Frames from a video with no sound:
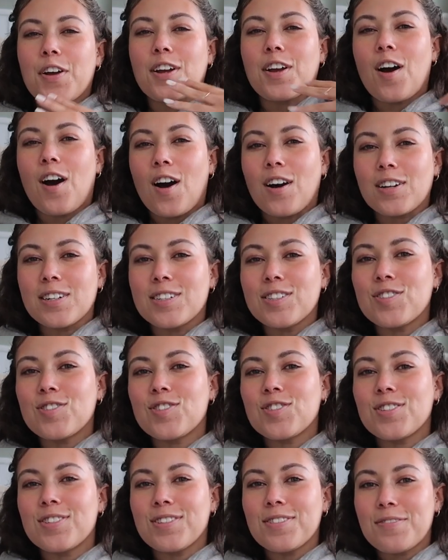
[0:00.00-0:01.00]
a
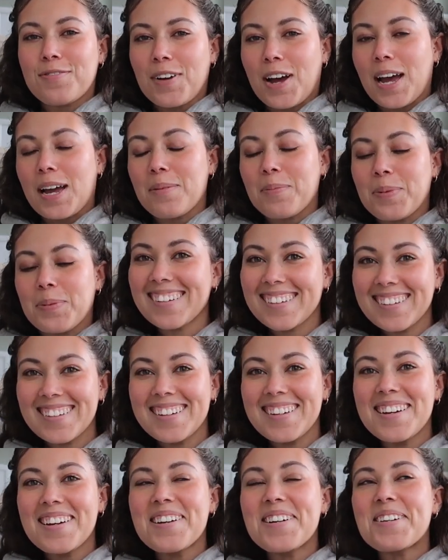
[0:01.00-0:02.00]
cottage vibe.
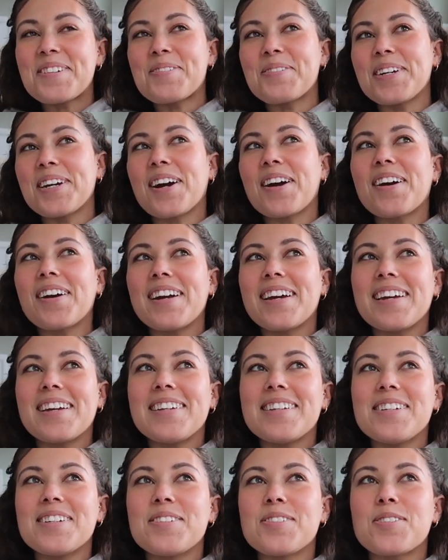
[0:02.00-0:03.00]
We are
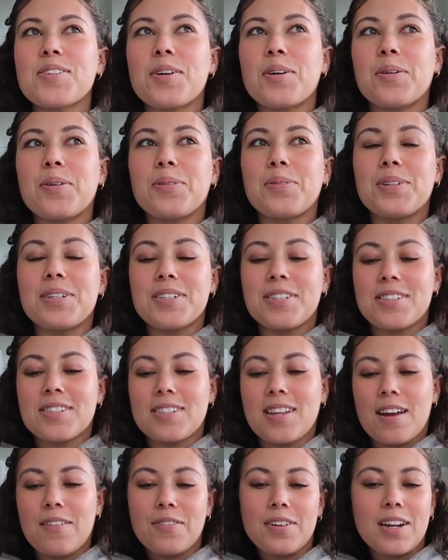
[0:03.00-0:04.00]
in zone
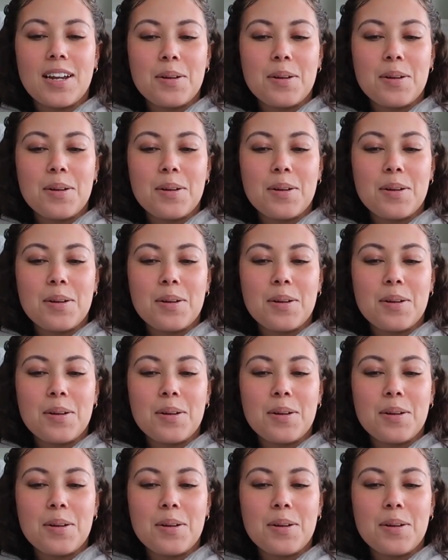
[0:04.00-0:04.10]
7,